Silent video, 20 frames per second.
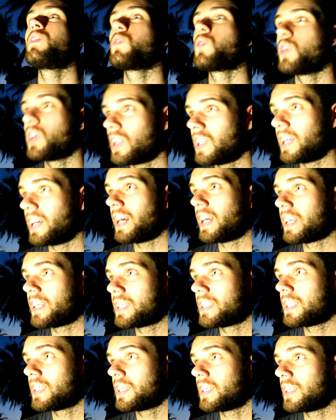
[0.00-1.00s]
relax,
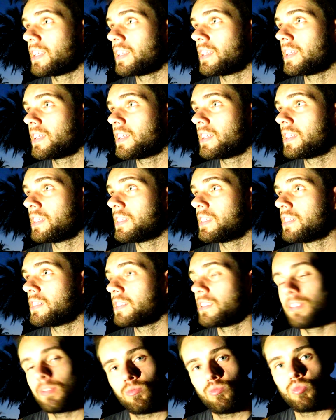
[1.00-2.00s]

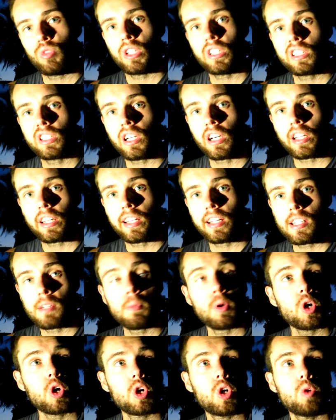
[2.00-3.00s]
and start again
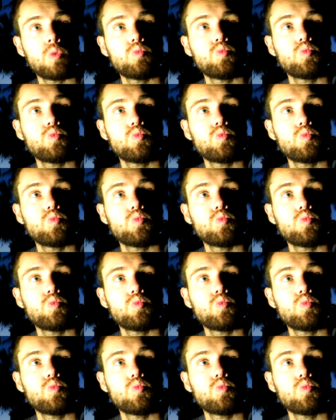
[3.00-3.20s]
tomorrow.